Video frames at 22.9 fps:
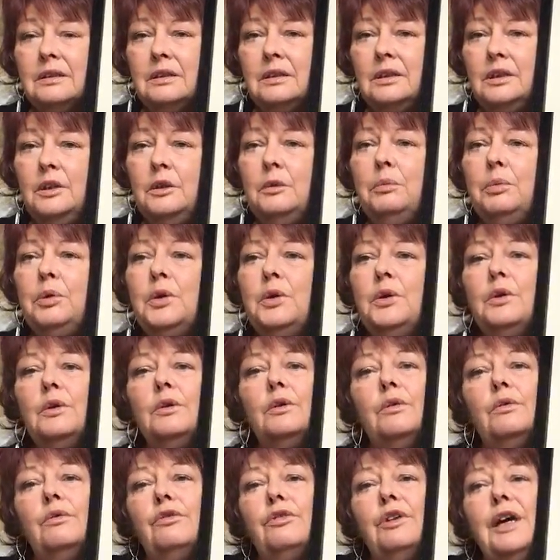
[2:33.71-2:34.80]
you put
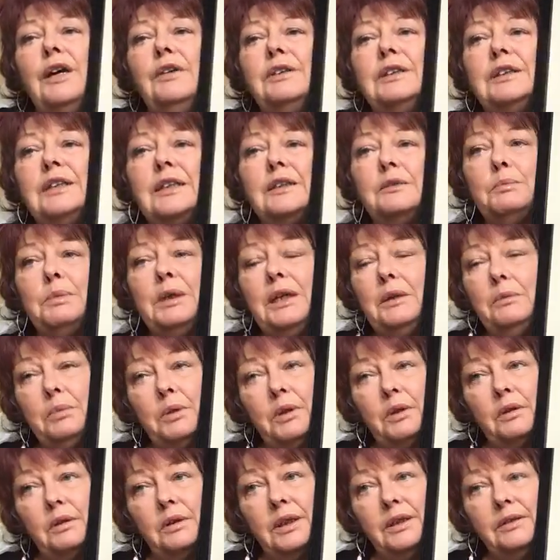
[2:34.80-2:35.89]
5 or 6
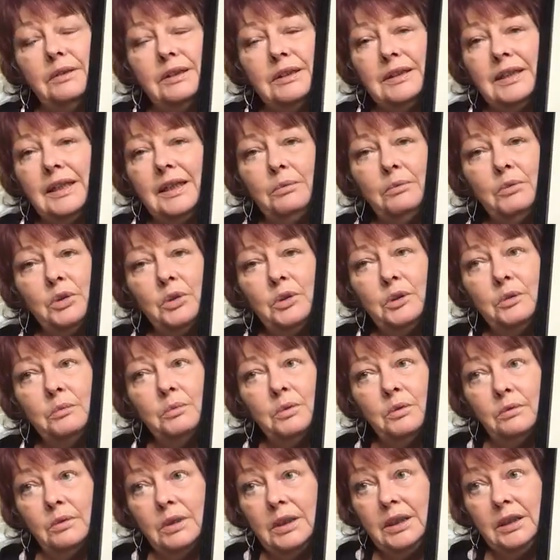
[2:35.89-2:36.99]
people in the same
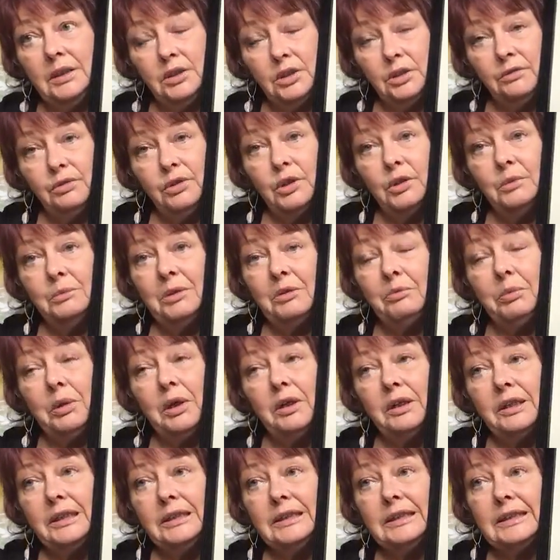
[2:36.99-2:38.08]
room, each of whom have
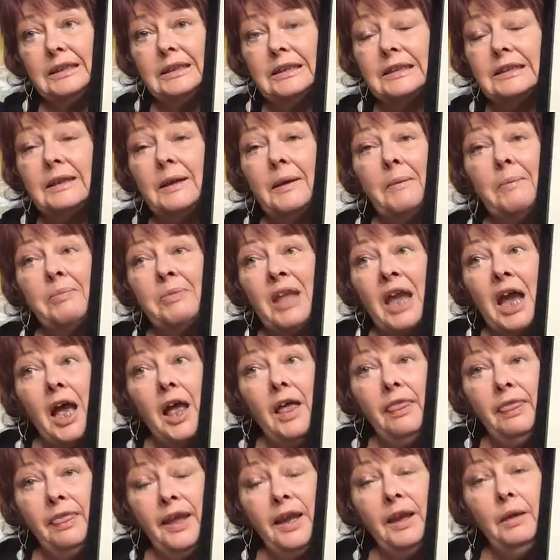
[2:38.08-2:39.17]
Parkinson's,
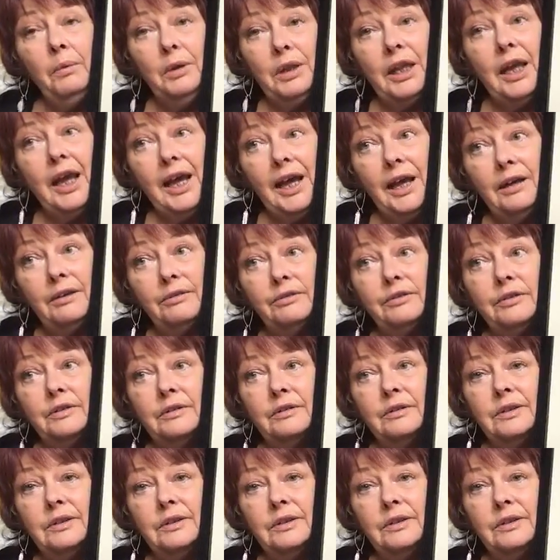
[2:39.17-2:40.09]
and they will have